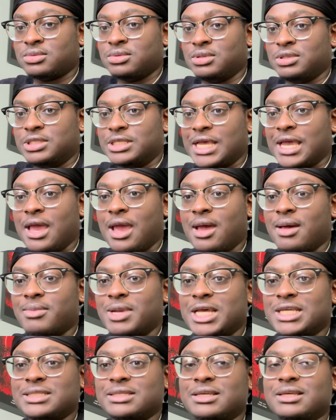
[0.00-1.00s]
Damn,
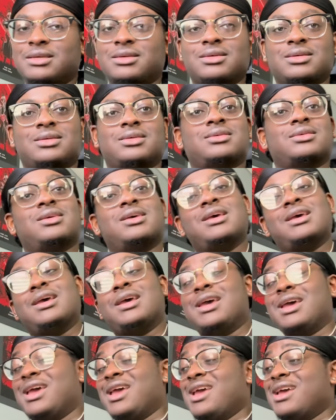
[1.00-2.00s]
that's it.
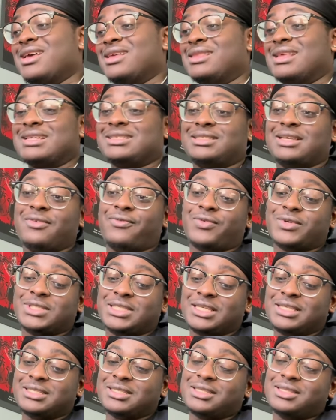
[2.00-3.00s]
That's it for
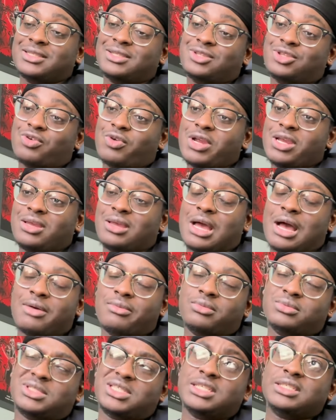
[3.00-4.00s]
season three. Um,
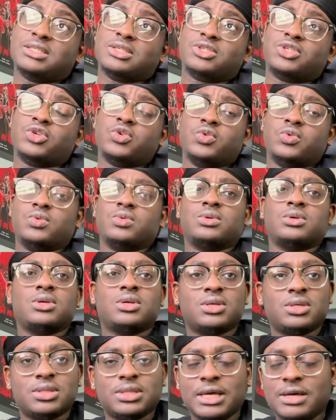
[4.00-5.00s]
season two.
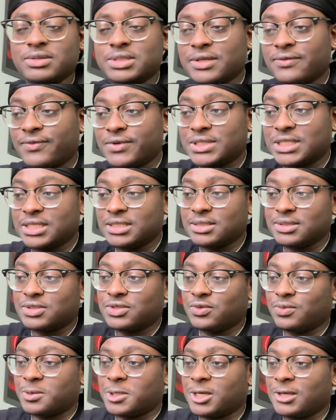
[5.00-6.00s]
That was it for season two,
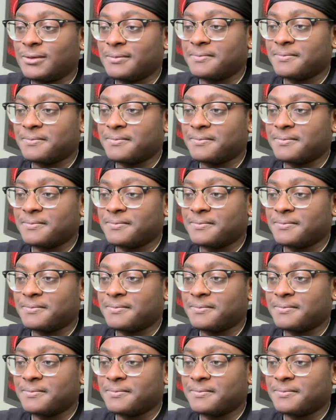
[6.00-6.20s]
man.